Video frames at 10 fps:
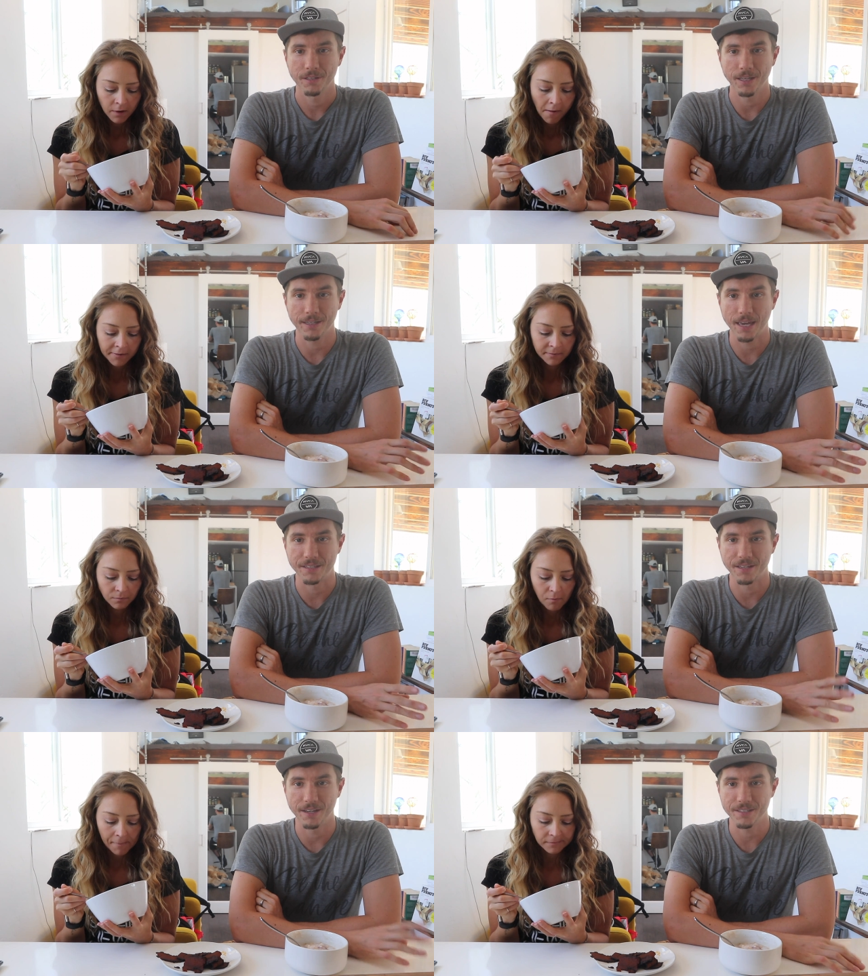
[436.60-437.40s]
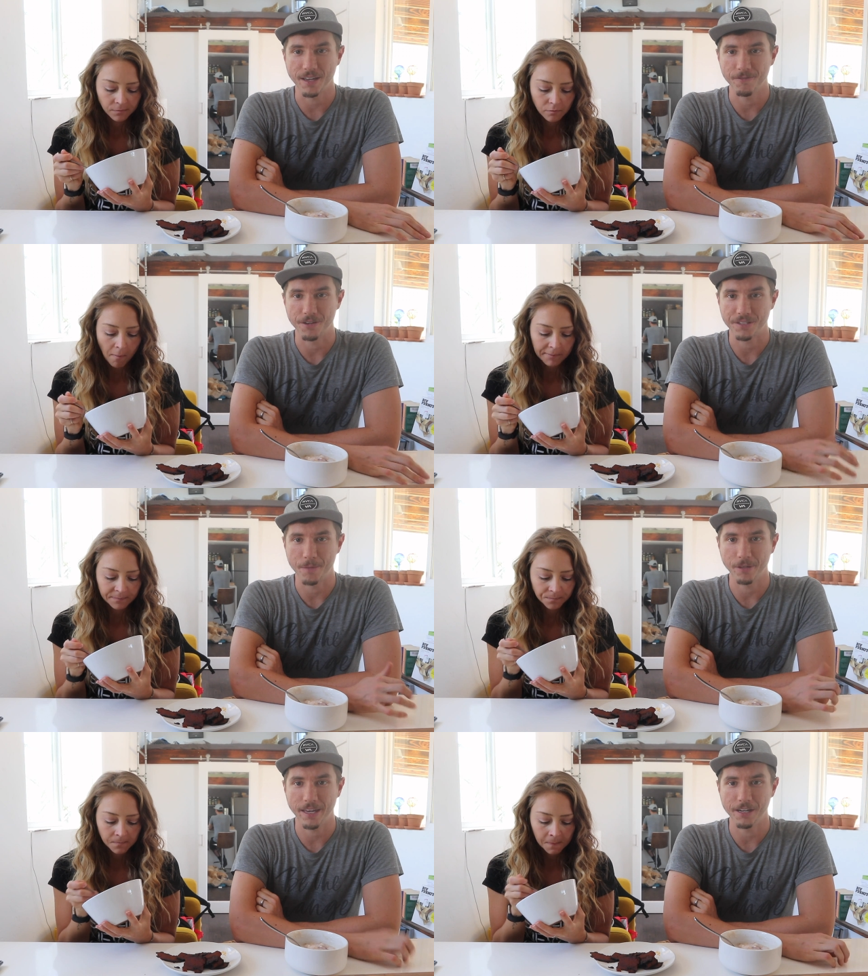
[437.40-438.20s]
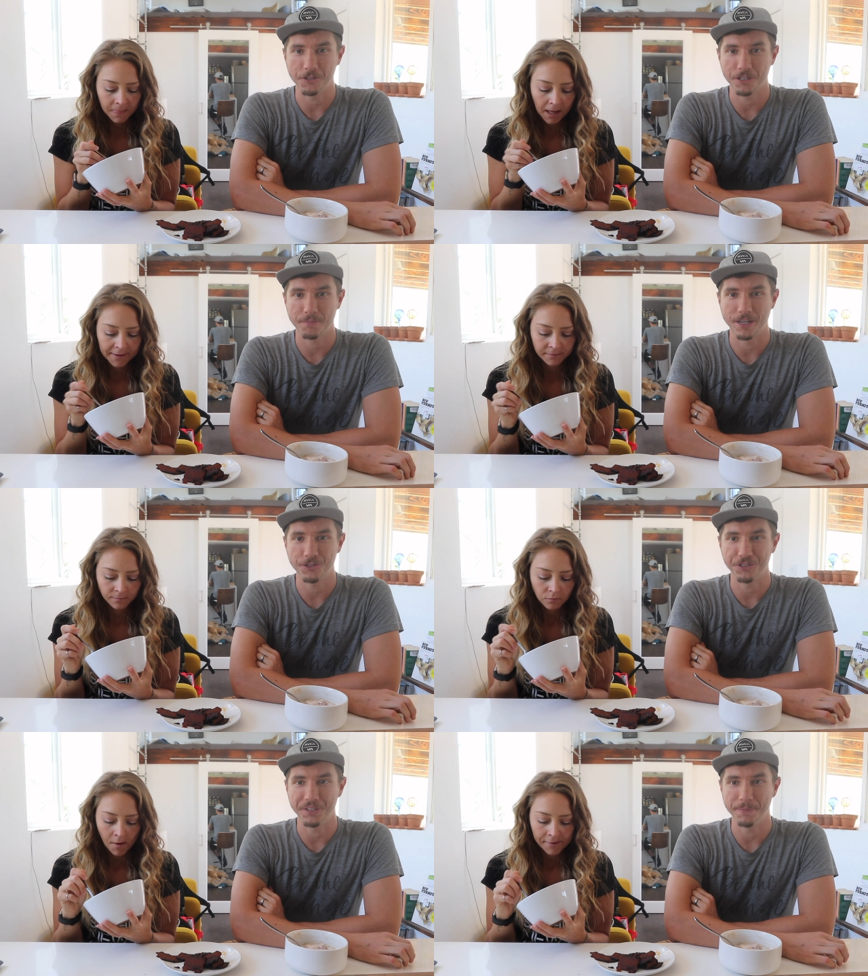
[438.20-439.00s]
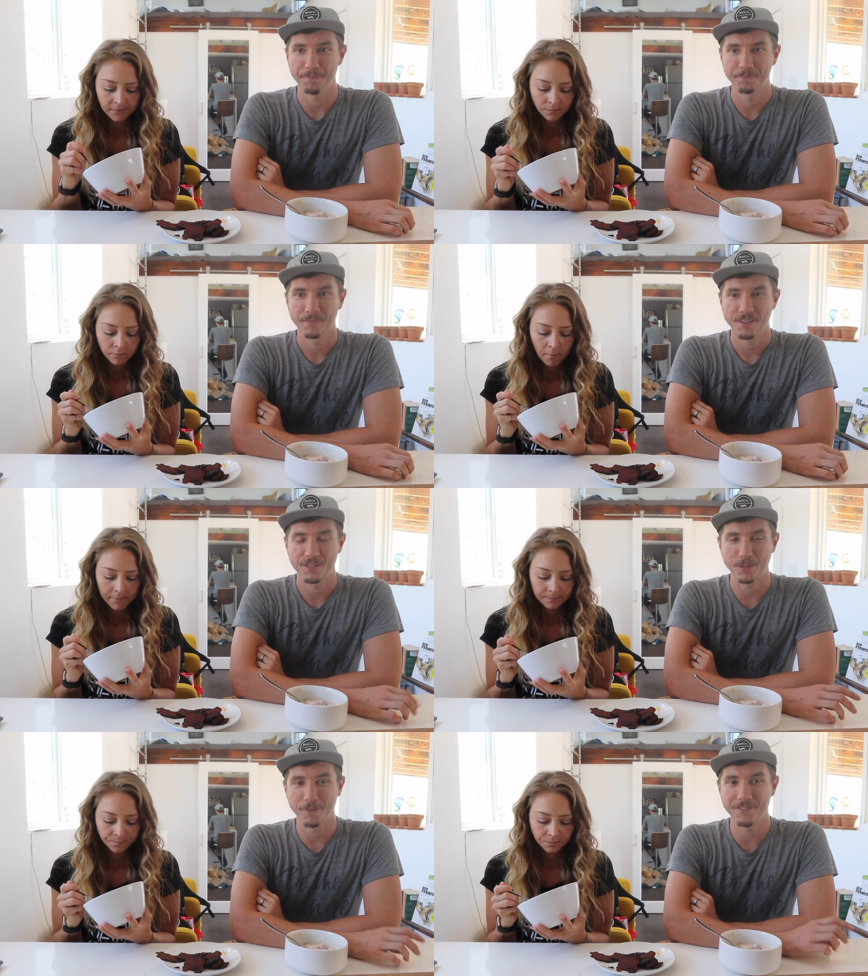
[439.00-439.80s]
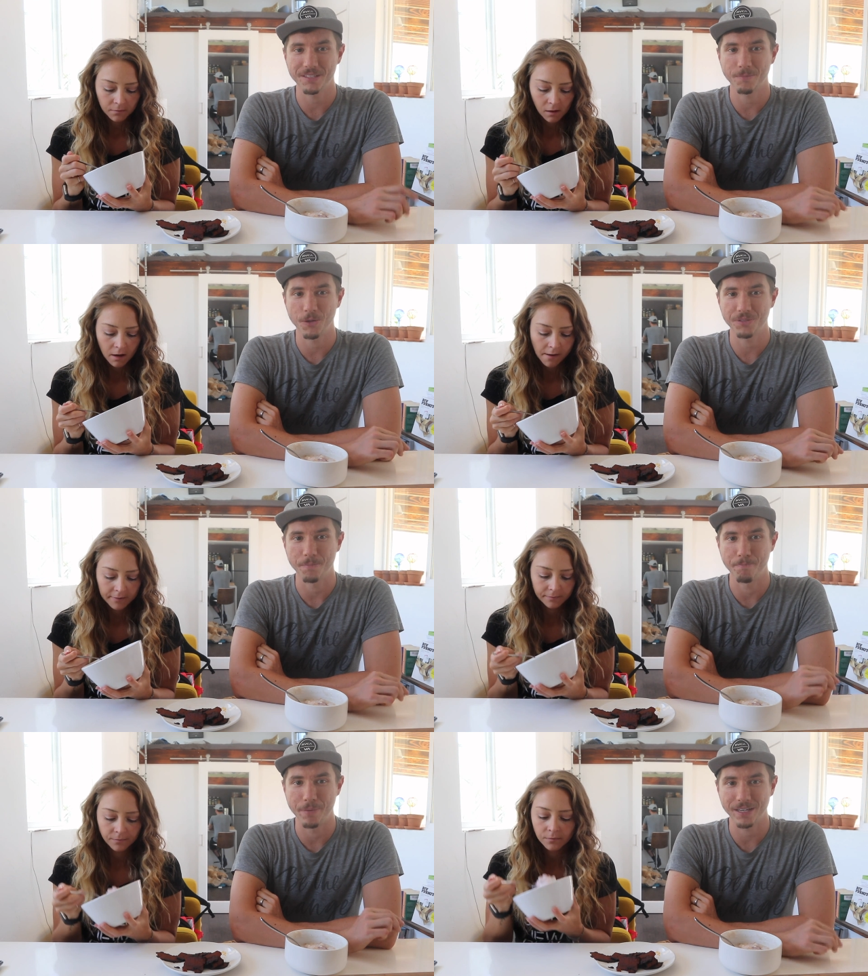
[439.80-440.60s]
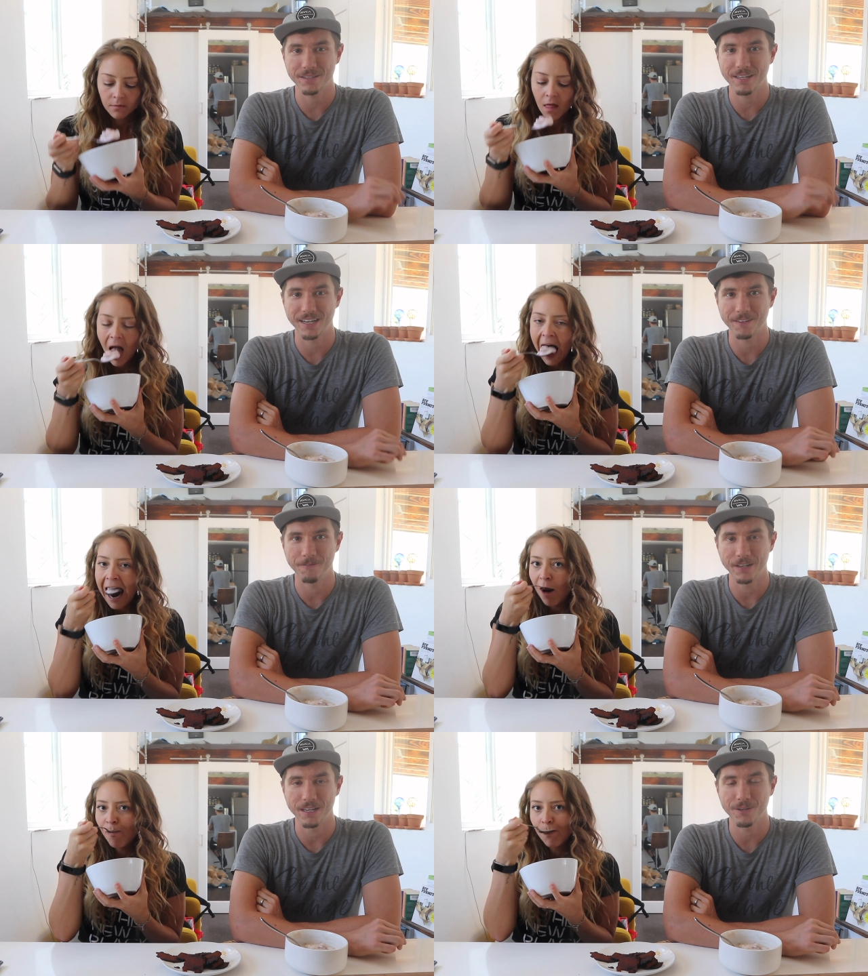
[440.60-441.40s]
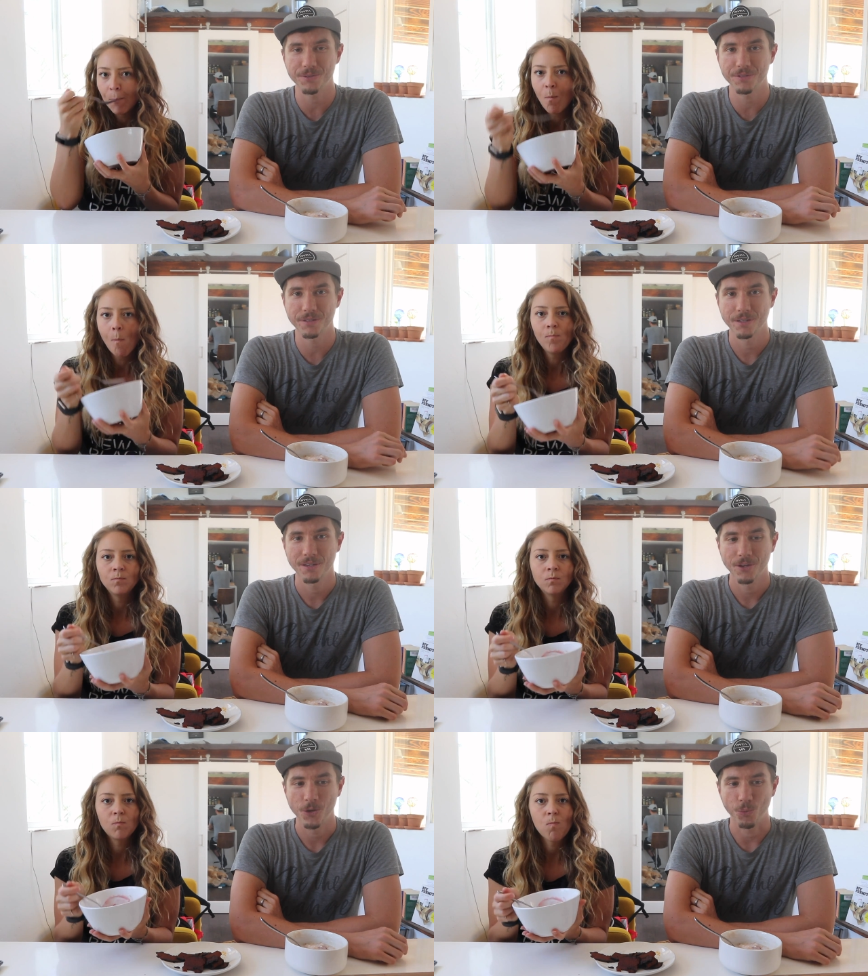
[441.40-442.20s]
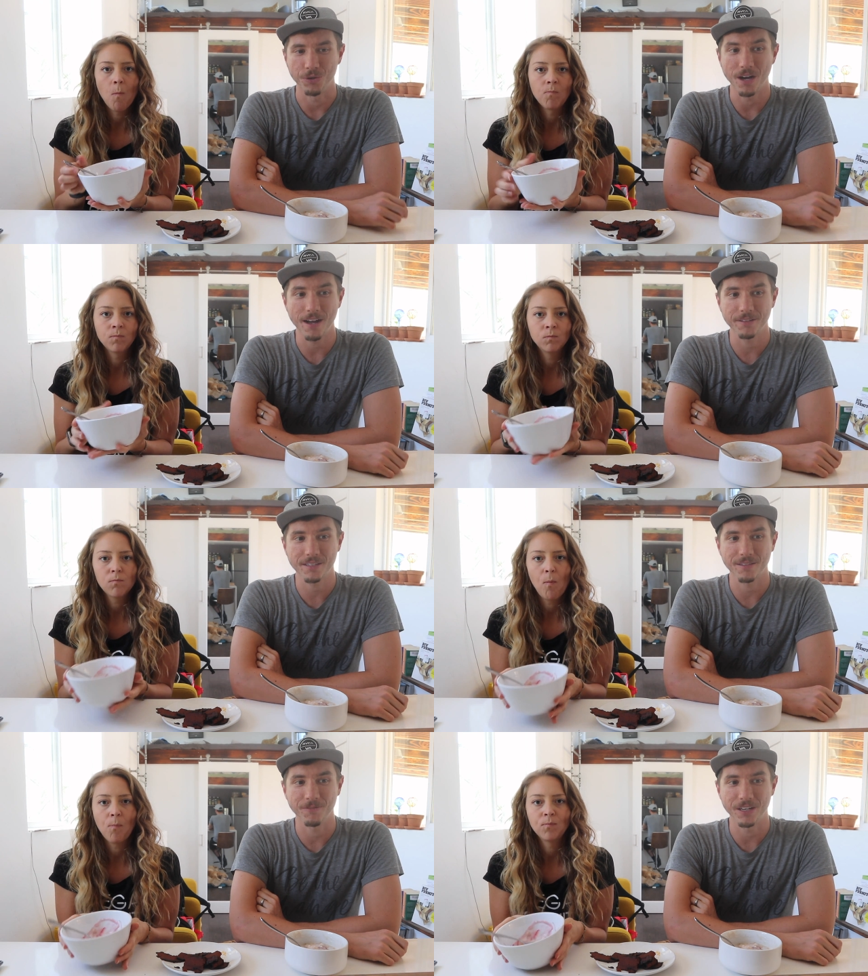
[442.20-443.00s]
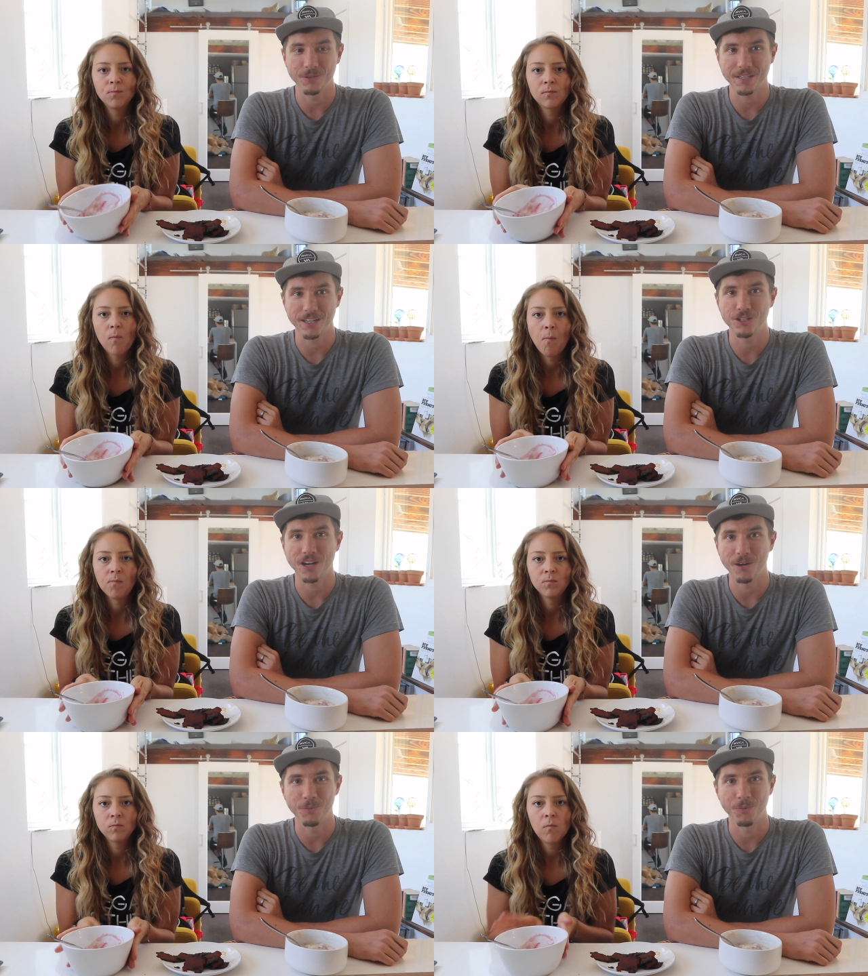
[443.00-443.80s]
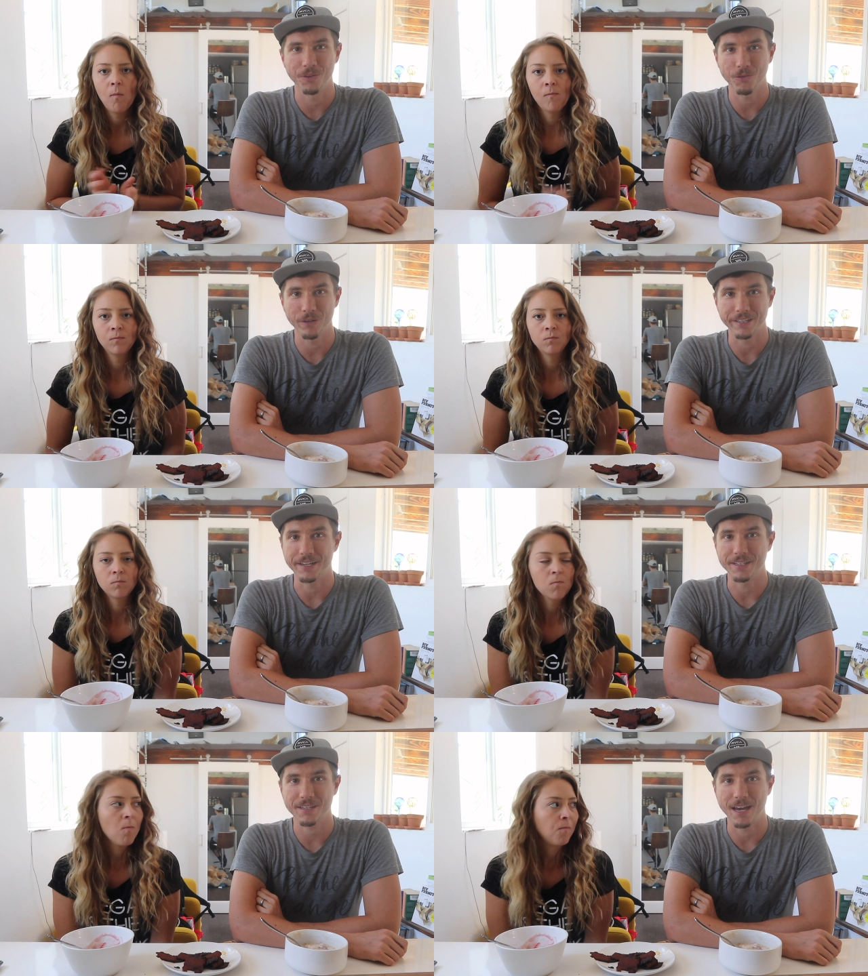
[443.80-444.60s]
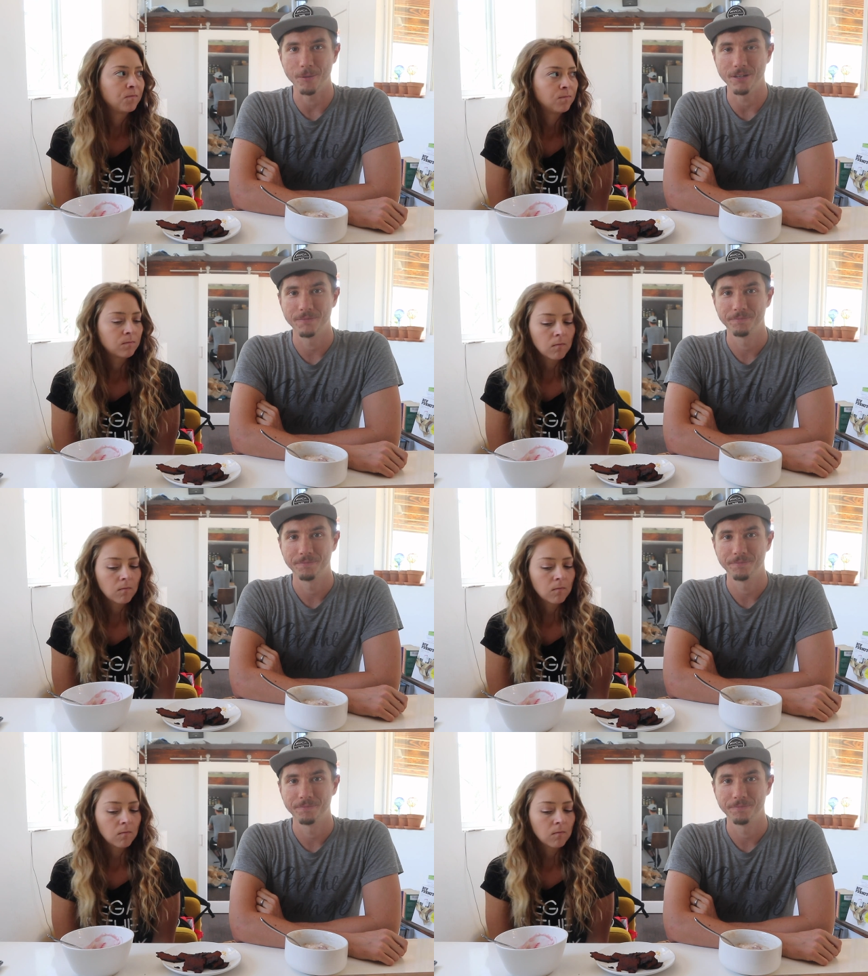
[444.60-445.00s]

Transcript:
Speaker 1: like Casey Neistat, for example. Hannah just mentioned him. Some of his most biggest hitting videos were not videos that he shot with a really nice camera.